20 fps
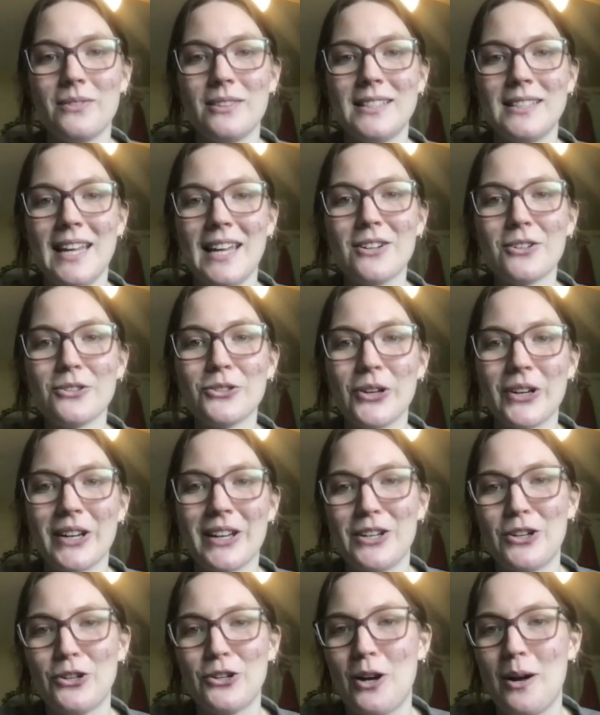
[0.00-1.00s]
Take a look at
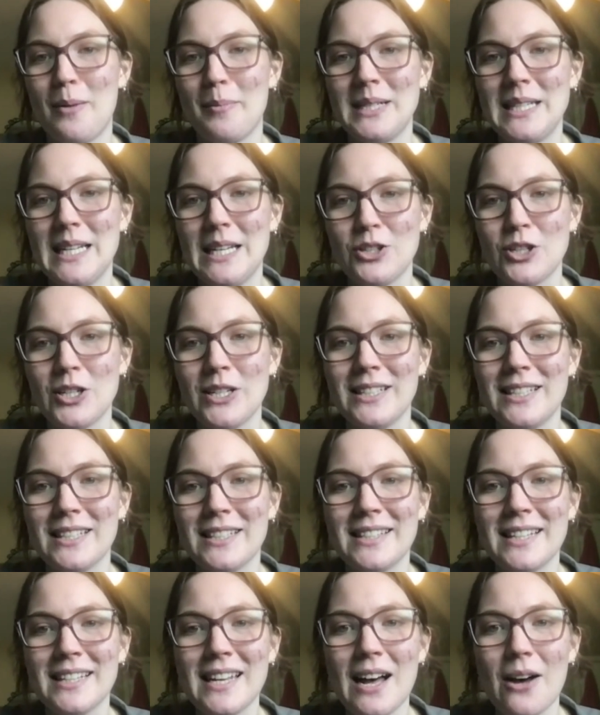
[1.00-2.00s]
your competition to
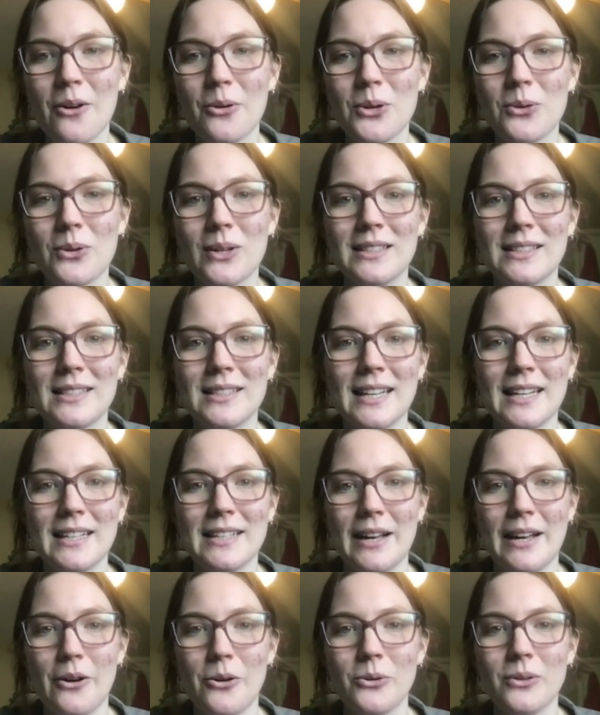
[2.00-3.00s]
see how you can stand
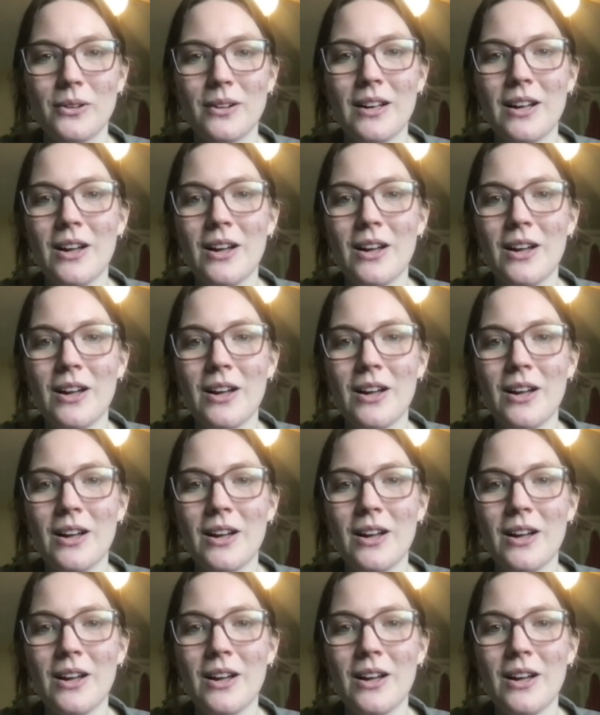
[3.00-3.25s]
out.